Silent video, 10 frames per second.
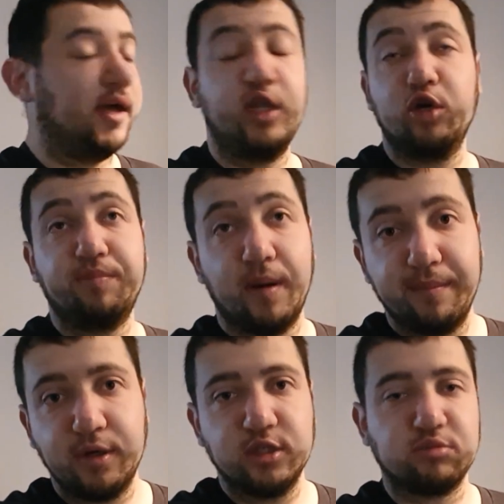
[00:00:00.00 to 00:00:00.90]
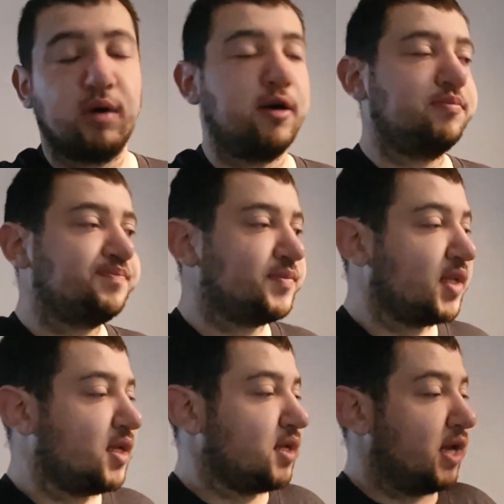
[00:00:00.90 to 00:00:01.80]
New bumper as well.
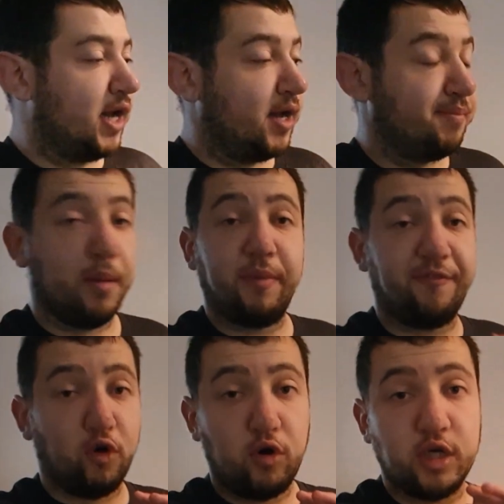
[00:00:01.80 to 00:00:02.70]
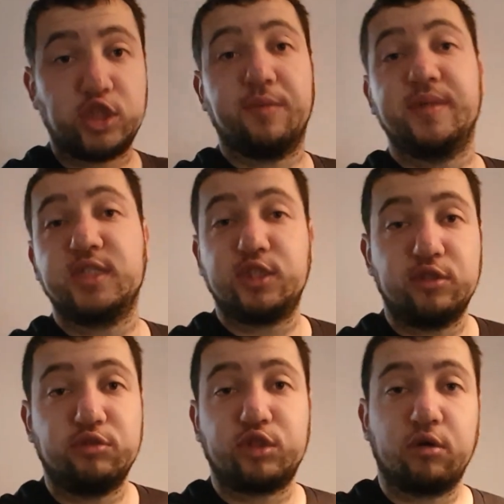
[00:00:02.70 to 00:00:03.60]
But before I jump
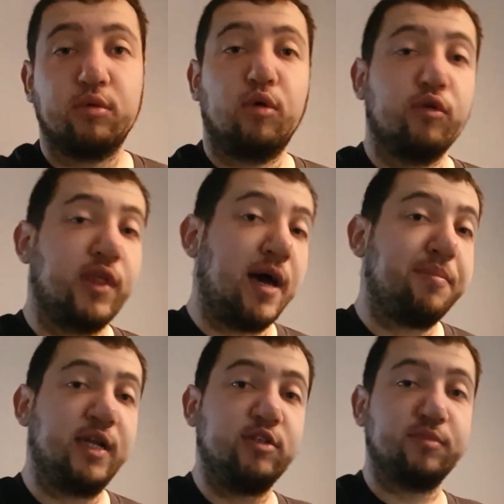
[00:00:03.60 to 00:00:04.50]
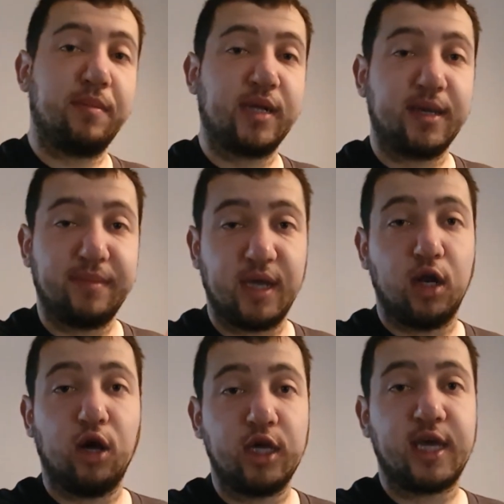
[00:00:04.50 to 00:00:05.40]
into show you all of that, please remember to give me a
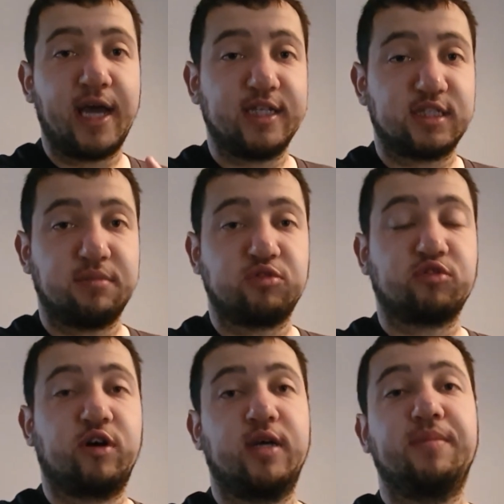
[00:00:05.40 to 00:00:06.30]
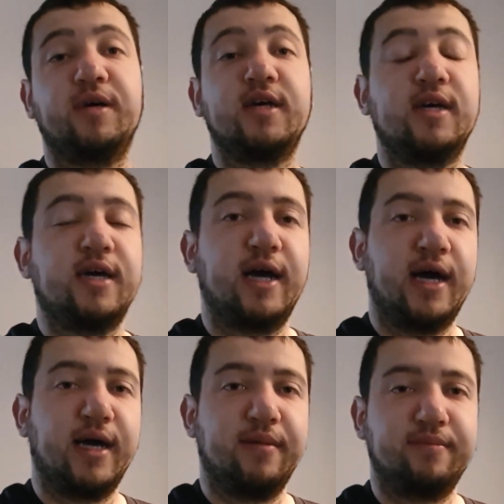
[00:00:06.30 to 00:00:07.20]
like and subscribe.
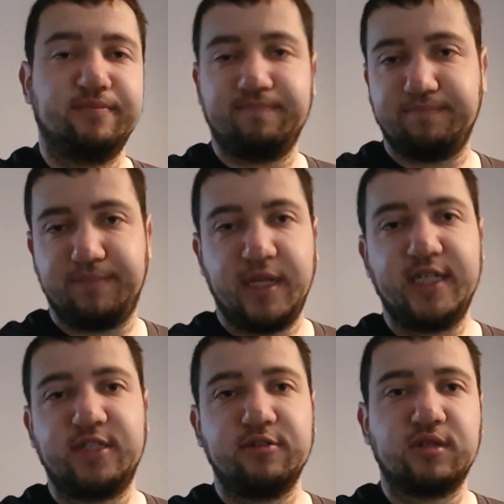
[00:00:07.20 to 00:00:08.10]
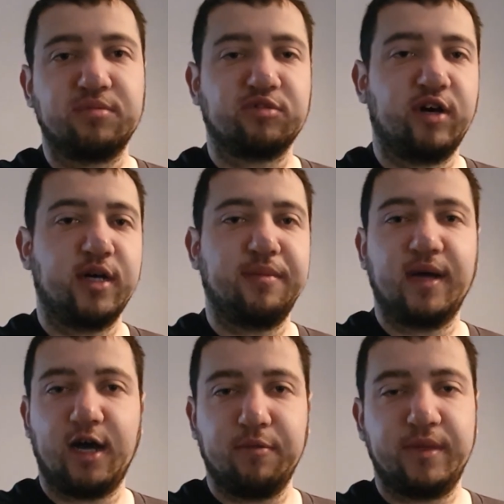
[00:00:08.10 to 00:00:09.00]
Please do subscribe,
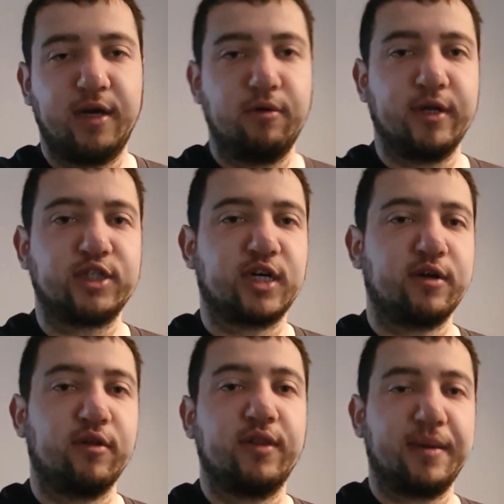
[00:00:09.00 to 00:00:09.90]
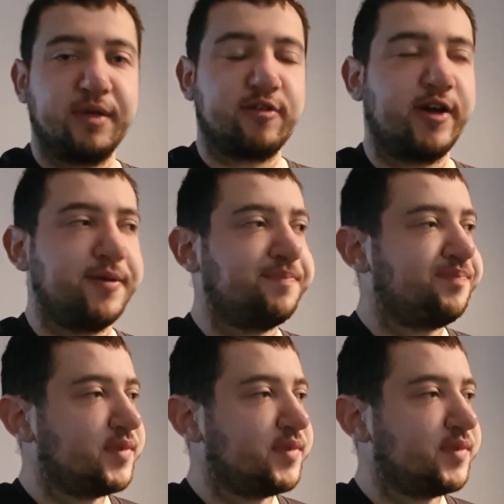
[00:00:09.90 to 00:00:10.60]
help me out on the channel, that'd be great.